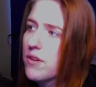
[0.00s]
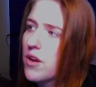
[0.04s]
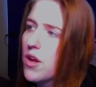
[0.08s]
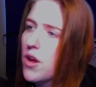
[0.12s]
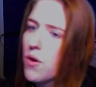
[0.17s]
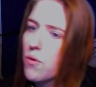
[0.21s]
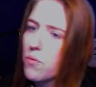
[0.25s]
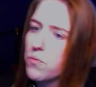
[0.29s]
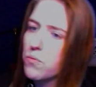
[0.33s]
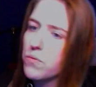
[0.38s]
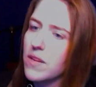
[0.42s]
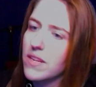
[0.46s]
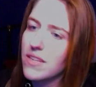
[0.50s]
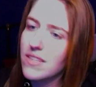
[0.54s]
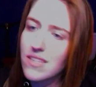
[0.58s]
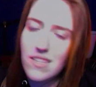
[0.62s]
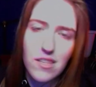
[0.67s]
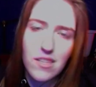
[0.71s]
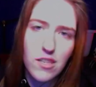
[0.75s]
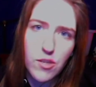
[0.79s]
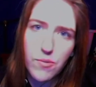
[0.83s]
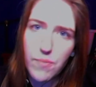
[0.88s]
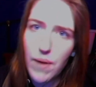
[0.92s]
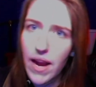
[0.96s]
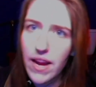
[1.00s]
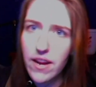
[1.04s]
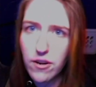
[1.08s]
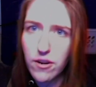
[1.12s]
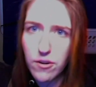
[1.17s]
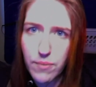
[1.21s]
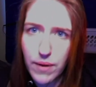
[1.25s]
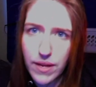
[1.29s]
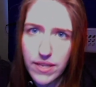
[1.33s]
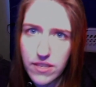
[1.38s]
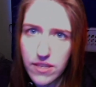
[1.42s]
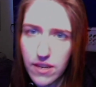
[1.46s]
that is inspired by
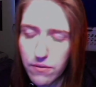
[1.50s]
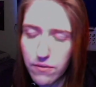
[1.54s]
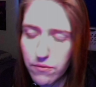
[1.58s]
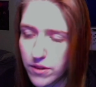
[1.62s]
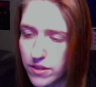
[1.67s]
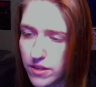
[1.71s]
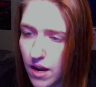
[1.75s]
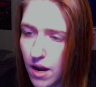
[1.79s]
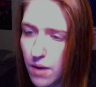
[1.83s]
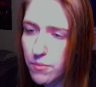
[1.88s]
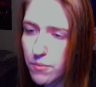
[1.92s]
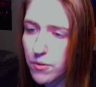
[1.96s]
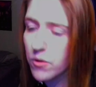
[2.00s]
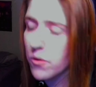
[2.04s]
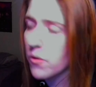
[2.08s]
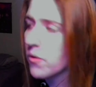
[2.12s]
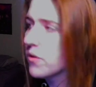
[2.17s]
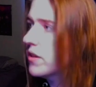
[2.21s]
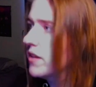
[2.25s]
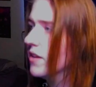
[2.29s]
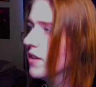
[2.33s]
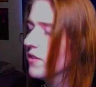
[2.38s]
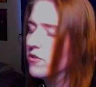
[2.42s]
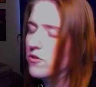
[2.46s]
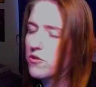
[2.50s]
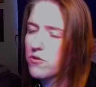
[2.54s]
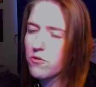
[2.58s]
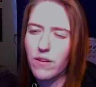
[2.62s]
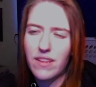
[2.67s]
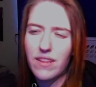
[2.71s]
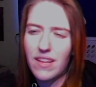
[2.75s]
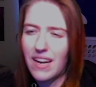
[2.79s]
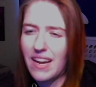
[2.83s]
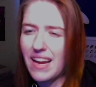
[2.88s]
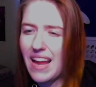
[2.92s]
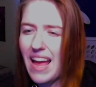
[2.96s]
Jeffrey Dahmer, or the other story that
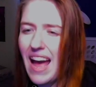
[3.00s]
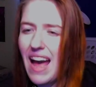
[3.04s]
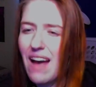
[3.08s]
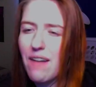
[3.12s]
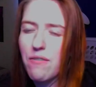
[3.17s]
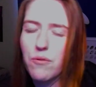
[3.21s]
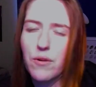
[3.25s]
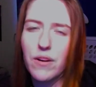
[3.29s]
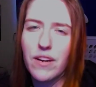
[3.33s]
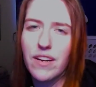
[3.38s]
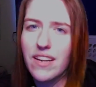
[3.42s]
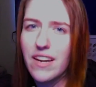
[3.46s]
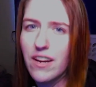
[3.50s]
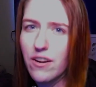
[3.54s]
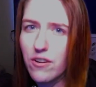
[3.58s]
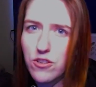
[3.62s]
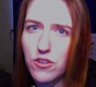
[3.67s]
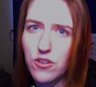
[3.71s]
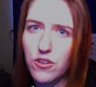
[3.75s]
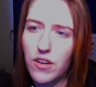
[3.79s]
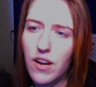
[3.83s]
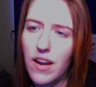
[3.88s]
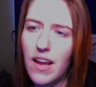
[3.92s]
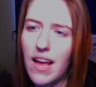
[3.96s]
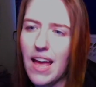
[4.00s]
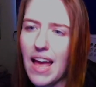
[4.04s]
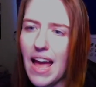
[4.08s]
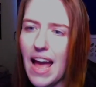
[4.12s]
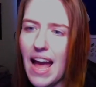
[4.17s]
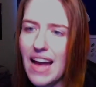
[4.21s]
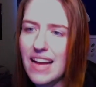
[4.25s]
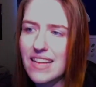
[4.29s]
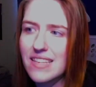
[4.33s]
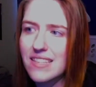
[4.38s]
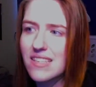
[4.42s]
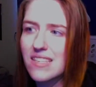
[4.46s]
I have where a character
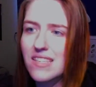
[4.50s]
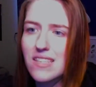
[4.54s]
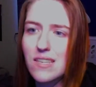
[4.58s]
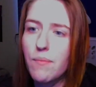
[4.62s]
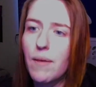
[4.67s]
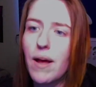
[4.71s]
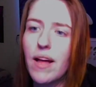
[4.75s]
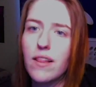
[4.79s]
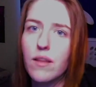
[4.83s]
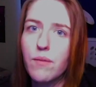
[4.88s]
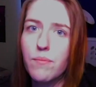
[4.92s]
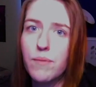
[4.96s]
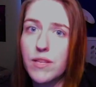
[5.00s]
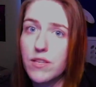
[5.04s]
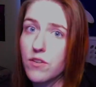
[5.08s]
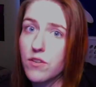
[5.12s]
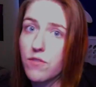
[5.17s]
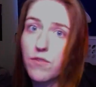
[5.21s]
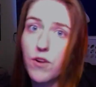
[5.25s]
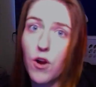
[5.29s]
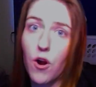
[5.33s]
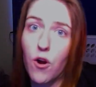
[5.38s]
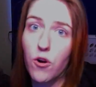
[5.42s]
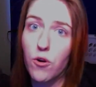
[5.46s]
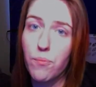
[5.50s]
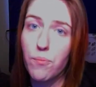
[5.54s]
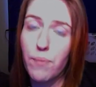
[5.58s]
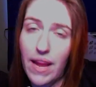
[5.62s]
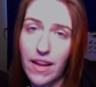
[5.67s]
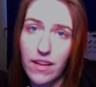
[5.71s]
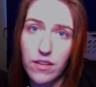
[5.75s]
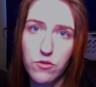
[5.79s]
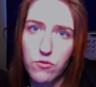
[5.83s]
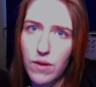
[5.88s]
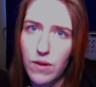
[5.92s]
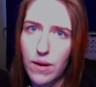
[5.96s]
has some elements of Carl
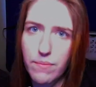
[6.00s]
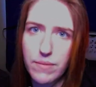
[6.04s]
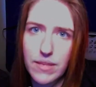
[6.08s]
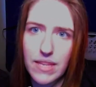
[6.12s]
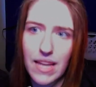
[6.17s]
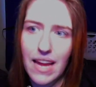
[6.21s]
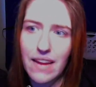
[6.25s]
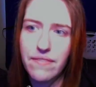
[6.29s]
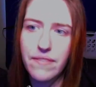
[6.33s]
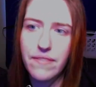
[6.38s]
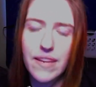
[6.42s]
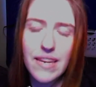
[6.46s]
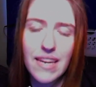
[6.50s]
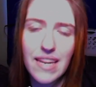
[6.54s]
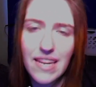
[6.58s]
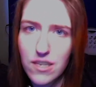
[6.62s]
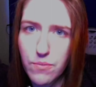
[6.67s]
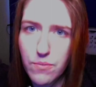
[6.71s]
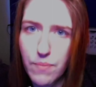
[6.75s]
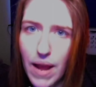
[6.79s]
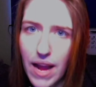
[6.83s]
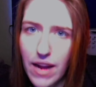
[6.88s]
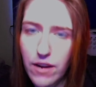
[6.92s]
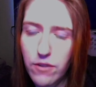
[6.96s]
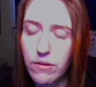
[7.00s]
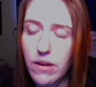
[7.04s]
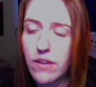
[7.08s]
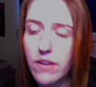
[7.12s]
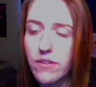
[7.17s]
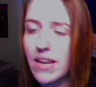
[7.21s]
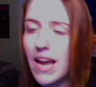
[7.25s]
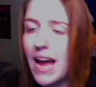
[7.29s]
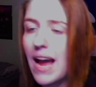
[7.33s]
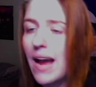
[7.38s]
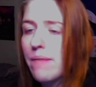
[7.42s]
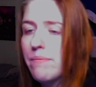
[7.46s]
Panzram's life in his background,
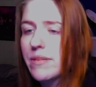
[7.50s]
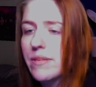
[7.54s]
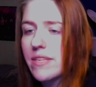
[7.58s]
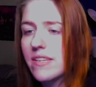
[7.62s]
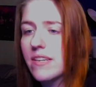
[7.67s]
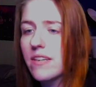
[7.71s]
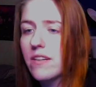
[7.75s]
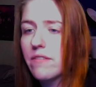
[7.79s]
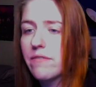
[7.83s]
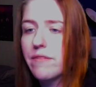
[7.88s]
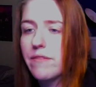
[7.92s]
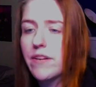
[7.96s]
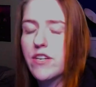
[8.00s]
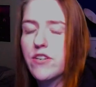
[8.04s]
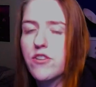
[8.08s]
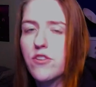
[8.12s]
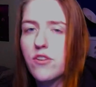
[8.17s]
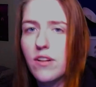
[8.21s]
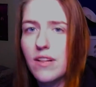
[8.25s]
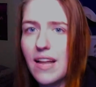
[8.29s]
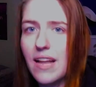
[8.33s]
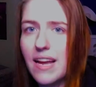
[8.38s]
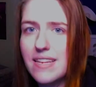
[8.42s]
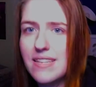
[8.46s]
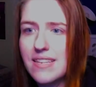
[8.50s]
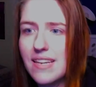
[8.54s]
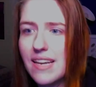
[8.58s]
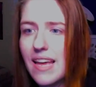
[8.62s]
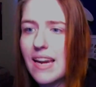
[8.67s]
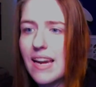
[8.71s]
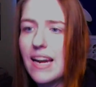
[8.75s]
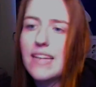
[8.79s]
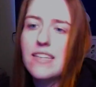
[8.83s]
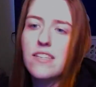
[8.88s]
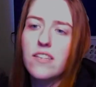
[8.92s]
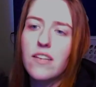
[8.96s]
I'm still fictionalizing it and I
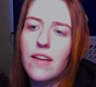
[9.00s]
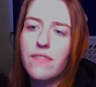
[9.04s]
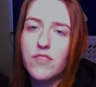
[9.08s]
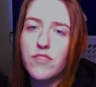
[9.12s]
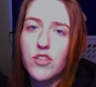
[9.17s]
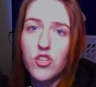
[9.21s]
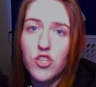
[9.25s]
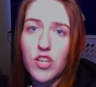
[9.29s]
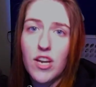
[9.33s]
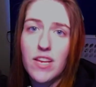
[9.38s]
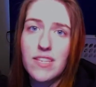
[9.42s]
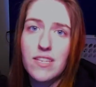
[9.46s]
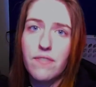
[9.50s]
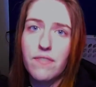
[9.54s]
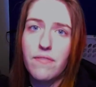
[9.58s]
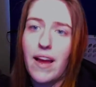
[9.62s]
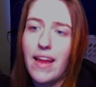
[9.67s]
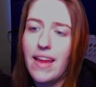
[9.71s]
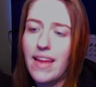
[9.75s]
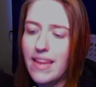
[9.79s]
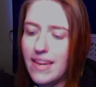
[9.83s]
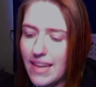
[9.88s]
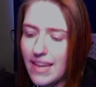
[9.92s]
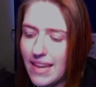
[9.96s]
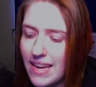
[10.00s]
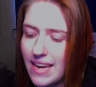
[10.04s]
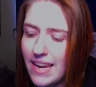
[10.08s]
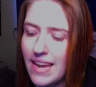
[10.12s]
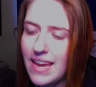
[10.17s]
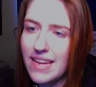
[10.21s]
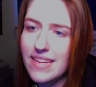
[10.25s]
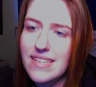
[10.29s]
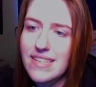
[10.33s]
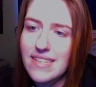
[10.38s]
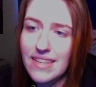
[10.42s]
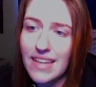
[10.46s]
still have to justify it in
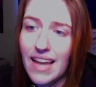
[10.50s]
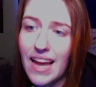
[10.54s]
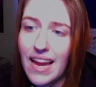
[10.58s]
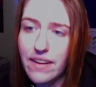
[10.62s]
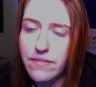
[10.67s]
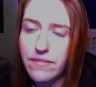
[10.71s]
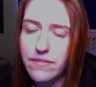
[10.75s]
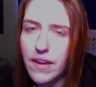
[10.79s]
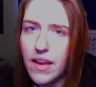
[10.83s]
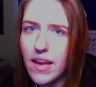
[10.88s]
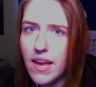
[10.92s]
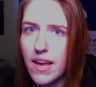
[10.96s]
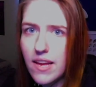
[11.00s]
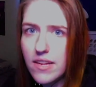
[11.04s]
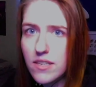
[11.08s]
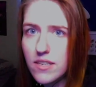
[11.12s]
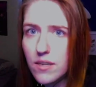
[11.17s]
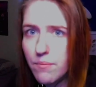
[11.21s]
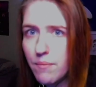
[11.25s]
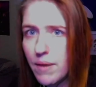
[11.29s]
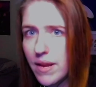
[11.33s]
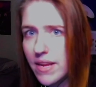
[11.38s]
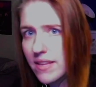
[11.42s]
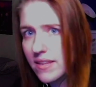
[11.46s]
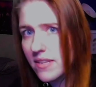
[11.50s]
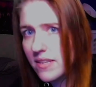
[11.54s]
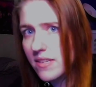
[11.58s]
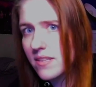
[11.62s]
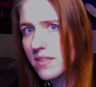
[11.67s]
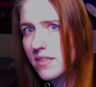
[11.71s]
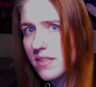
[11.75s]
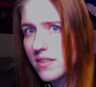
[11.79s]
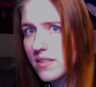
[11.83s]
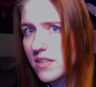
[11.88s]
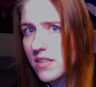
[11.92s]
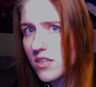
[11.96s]
his life to make these
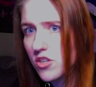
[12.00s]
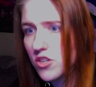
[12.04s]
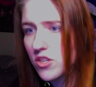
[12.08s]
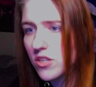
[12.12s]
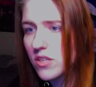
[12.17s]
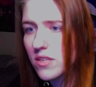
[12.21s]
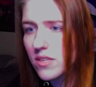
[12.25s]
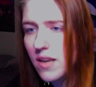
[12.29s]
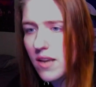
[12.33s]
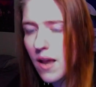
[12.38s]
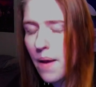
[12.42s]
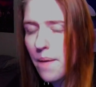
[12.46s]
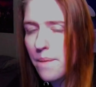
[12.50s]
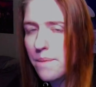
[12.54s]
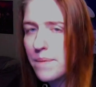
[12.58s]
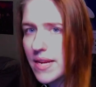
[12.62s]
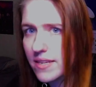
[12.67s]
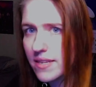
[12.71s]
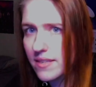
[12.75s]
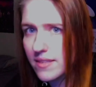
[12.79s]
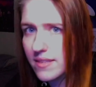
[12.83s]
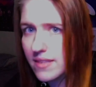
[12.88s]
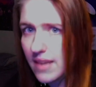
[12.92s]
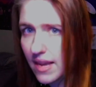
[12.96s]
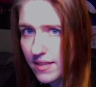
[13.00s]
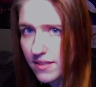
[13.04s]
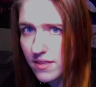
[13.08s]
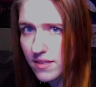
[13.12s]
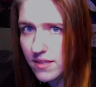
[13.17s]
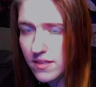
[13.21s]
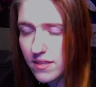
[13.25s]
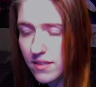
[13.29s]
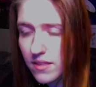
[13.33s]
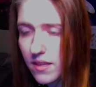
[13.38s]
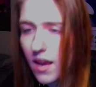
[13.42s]
decisions make sense.